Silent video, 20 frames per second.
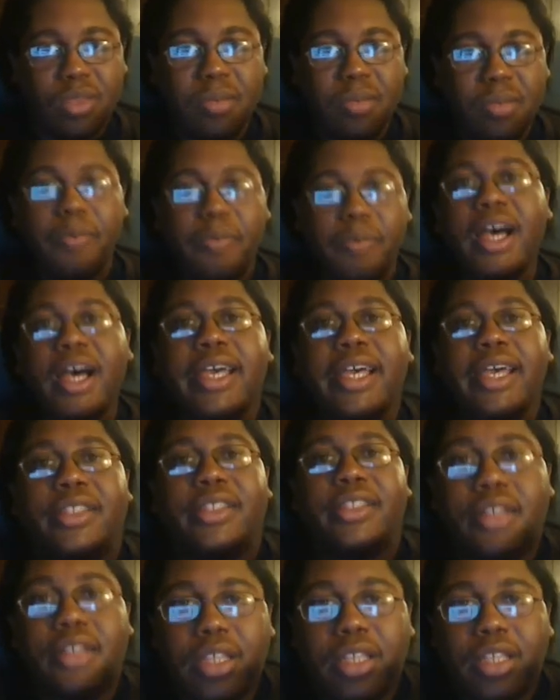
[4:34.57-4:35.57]
But
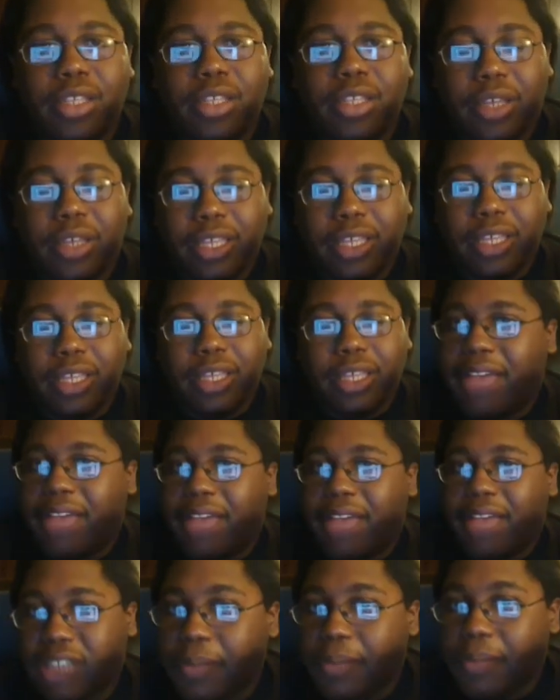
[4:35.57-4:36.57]
you're going to have
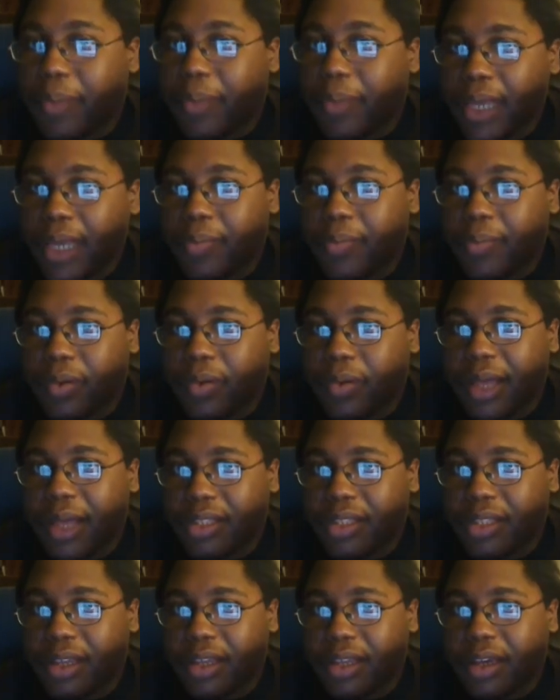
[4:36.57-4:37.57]
some people
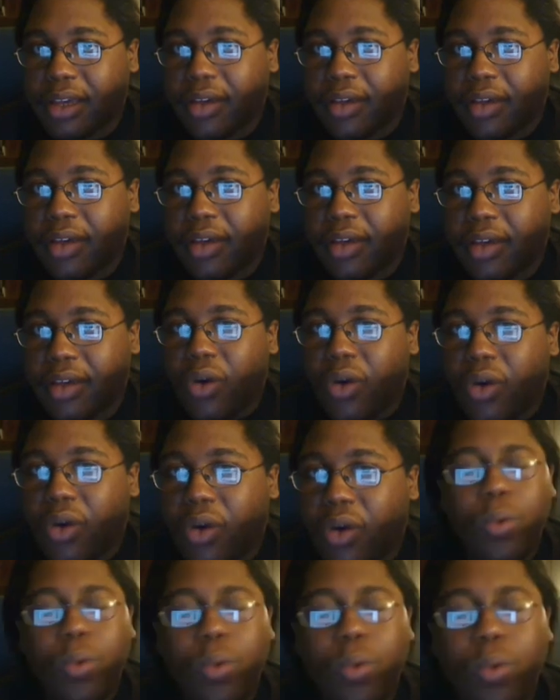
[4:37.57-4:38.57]
out there
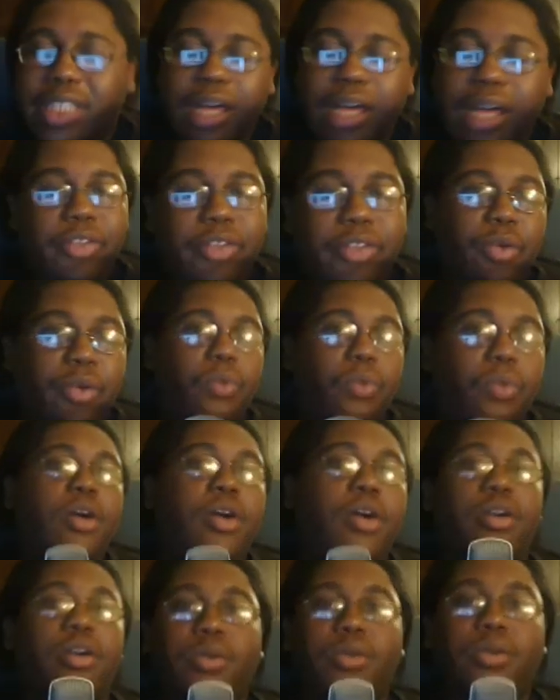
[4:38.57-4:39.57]
who will tell the
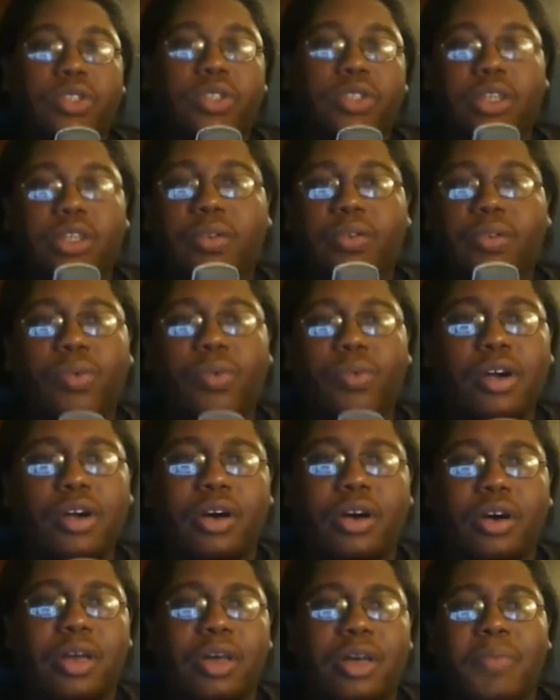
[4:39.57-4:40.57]
world, who will show the
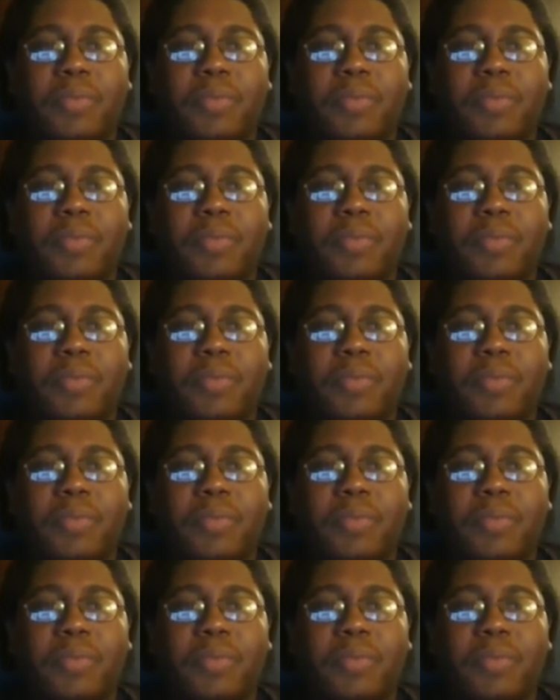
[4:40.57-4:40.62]
world.